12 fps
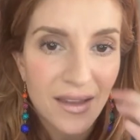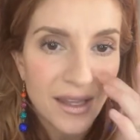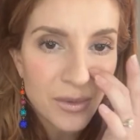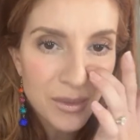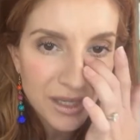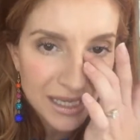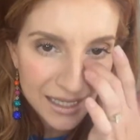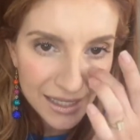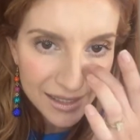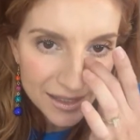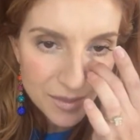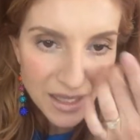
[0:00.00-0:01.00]
Like we were
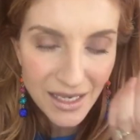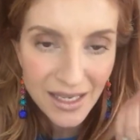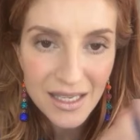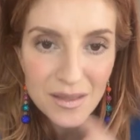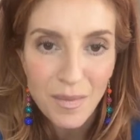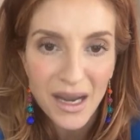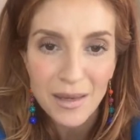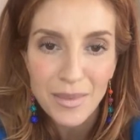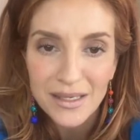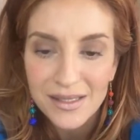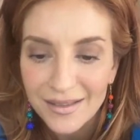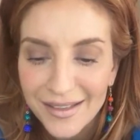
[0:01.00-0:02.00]
kids making kid money,
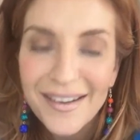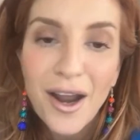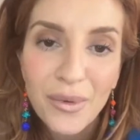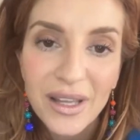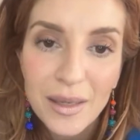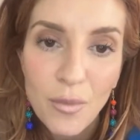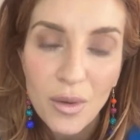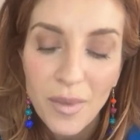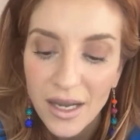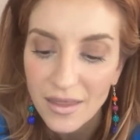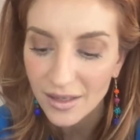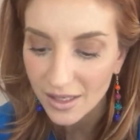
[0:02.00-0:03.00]
basically. Not really more
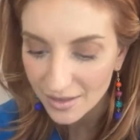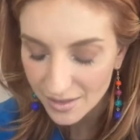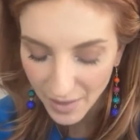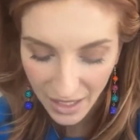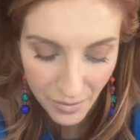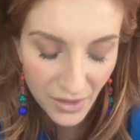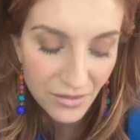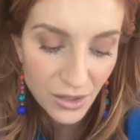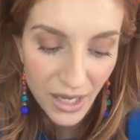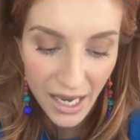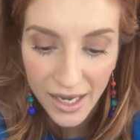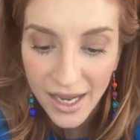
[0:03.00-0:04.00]
money than kids make, but you
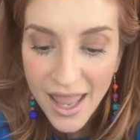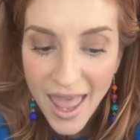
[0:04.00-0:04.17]
get it.